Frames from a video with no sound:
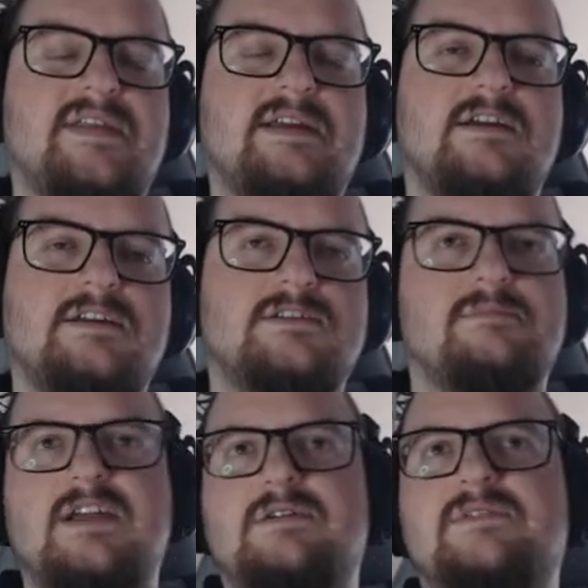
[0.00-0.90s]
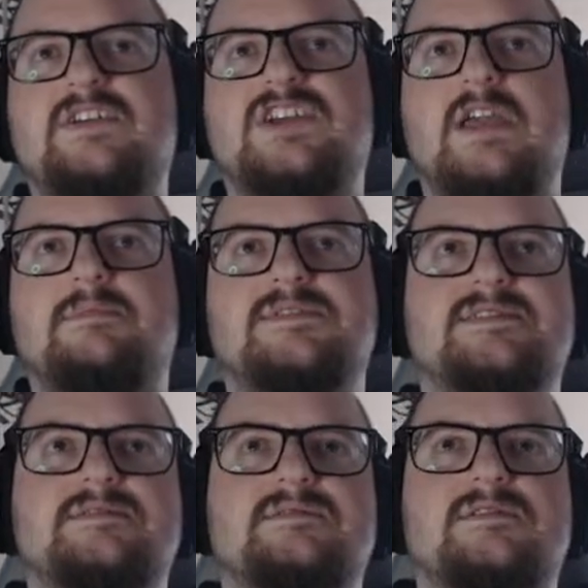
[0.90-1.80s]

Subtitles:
then I'm going to play with the shapes.